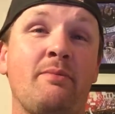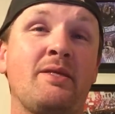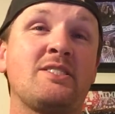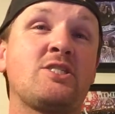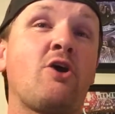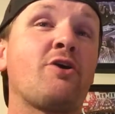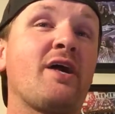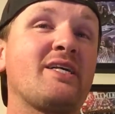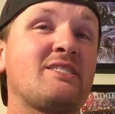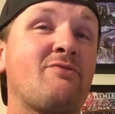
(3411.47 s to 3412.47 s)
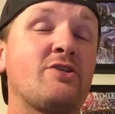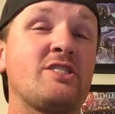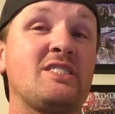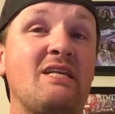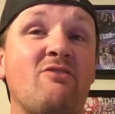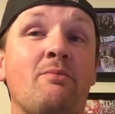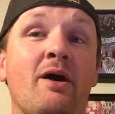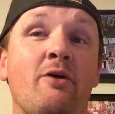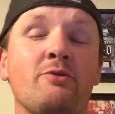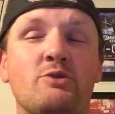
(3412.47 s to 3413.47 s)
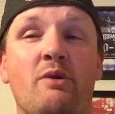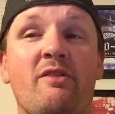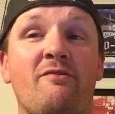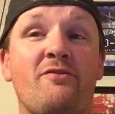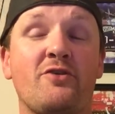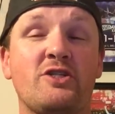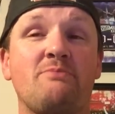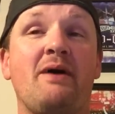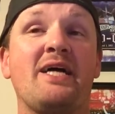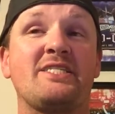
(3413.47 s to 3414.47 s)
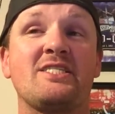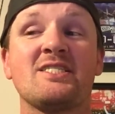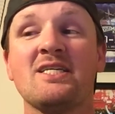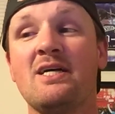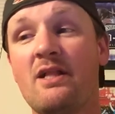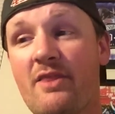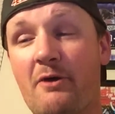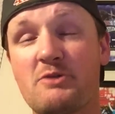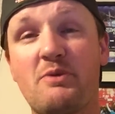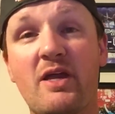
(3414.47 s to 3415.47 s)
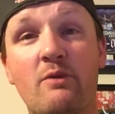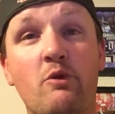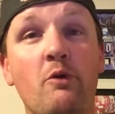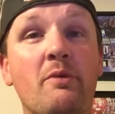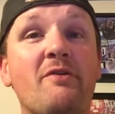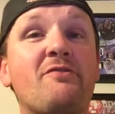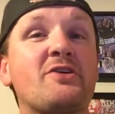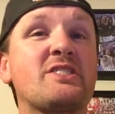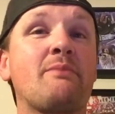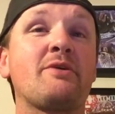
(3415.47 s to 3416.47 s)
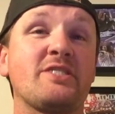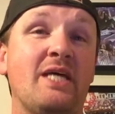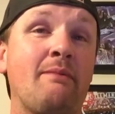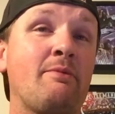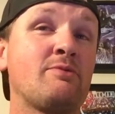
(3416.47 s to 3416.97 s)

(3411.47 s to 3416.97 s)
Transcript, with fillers: I mean, Stardust versus Stephen Amell was one of the first matches that was being rumored for SummerSlam.